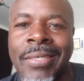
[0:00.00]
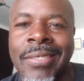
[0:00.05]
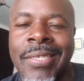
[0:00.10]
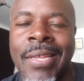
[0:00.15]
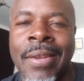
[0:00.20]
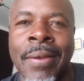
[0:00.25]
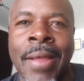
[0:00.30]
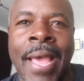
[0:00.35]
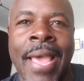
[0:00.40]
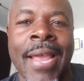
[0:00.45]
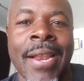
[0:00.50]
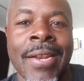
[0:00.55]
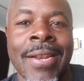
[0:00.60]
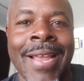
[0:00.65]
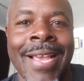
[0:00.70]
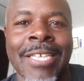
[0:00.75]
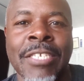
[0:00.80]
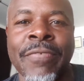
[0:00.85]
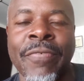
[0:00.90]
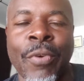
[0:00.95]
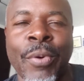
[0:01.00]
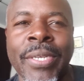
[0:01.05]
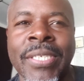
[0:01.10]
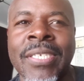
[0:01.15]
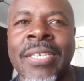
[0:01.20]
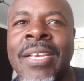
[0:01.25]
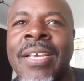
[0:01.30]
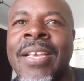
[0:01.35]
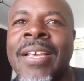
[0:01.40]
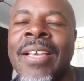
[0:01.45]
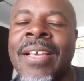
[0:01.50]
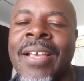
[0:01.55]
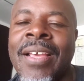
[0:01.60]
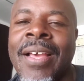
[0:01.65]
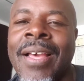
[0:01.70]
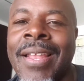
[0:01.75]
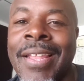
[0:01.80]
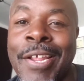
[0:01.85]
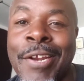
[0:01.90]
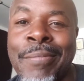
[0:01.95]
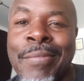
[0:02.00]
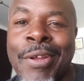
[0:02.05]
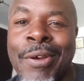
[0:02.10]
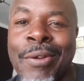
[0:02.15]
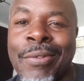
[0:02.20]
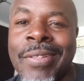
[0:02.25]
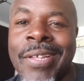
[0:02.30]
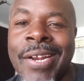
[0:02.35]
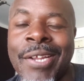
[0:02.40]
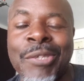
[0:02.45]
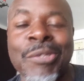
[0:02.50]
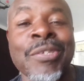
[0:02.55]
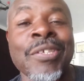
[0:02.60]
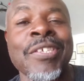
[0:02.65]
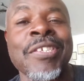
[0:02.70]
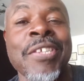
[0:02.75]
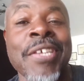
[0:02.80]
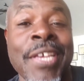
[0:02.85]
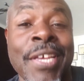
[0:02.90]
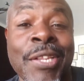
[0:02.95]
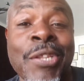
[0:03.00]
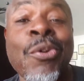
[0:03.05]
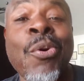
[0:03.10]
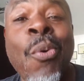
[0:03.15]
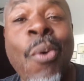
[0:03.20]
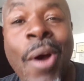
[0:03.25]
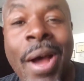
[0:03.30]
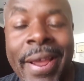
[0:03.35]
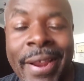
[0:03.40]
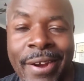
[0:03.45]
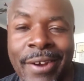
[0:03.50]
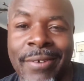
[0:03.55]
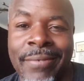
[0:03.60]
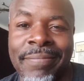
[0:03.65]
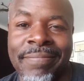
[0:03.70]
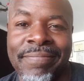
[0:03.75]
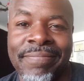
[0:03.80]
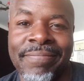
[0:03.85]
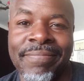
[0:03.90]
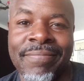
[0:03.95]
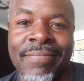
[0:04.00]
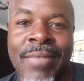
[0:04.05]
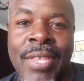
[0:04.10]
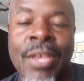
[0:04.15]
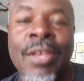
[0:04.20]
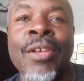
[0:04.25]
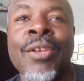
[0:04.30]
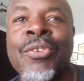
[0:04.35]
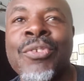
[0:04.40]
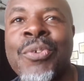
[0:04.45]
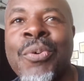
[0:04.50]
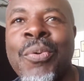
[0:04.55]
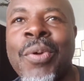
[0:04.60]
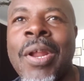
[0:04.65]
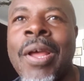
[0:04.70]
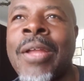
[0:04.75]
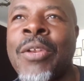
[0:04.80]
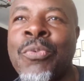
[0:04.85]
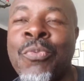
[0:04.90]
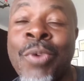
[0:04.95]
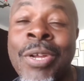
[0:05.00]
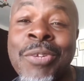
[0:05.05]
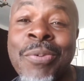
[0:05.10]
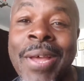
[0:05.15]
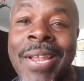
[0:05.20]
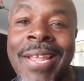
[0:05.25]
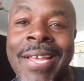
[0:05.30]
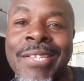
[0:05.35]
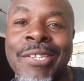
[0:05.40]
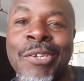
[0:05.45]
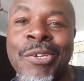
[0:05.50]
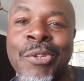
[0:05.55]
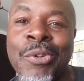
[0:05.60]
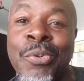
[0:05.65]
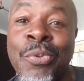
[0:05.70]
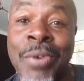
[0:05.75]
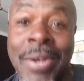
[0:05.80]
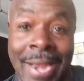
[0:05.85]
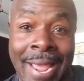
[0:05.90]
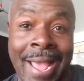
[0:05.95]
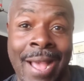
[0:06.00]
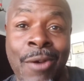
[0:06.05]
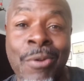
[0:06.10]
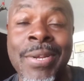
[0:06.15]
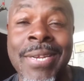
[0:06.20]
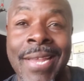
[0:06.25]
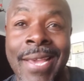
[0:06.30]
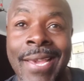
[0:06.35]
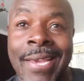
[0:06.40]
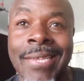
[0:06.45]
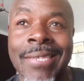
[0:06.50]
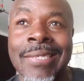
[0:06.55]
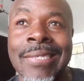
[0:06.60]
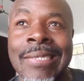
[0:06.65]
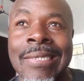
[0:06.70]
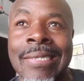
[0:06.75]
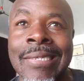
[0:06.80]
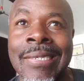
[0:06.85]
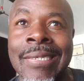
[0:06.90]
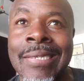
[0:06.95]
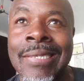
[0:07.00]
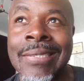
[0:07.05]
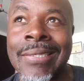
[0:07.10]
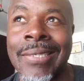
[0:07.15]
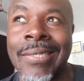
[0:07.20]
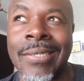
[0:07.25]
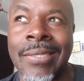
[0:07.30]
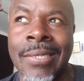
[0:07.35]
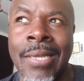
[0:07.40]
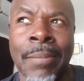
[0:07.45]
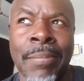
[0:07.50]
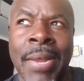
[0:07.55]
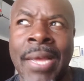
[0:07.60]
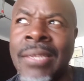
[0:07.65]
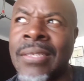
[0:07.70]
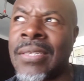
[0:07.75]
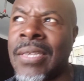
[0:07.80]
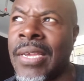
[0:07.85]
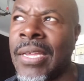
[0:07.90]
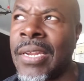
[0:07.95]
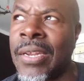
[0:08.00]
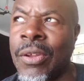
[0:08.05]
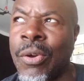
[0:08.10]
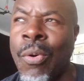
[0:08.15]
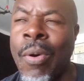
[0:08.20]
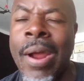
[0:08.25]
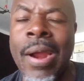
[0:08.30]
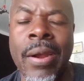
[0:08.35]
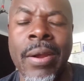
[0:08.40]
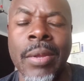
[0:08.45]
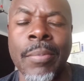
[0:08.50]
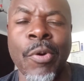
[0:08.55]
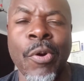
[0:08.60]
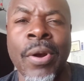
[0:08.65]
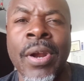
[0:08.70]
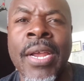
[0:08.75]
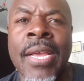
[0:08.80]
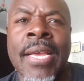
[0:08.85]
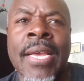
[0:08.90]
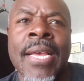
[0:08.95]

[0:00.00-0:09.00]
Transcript: He said I had a nice voice. I let him know that I used to sing in the choir. So what do I like to do nowadays, since I'm not singing in the choir anymore?